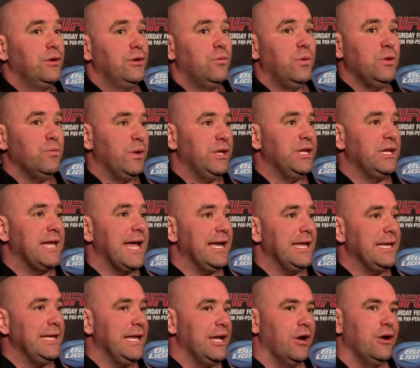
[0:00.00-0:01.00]
when you get
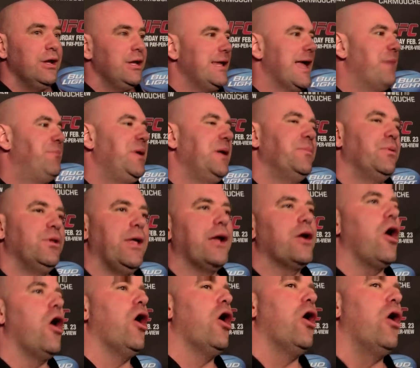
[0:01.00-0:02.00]
in here, people
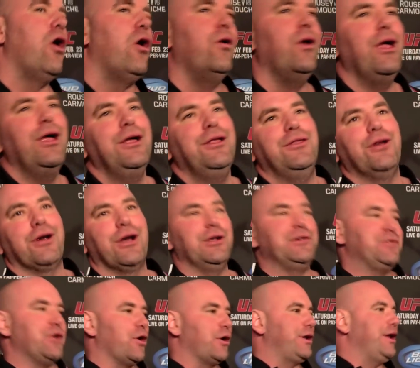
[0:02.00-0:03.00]
like, oh, they're going
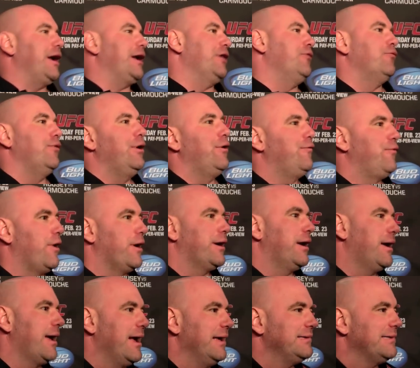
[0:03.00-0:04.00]
to start kicking real
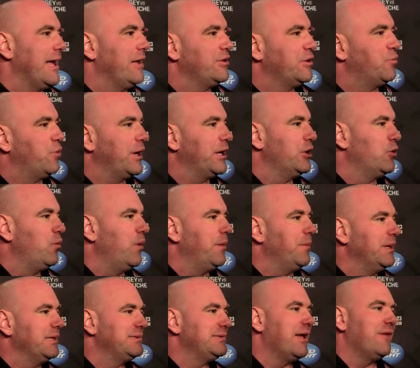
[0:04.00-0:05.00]
fucking guys out to bring in the
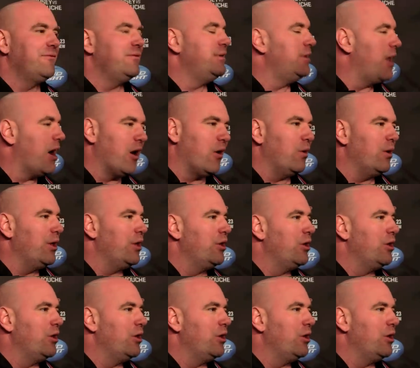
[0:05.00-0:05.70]
women and stuff. No.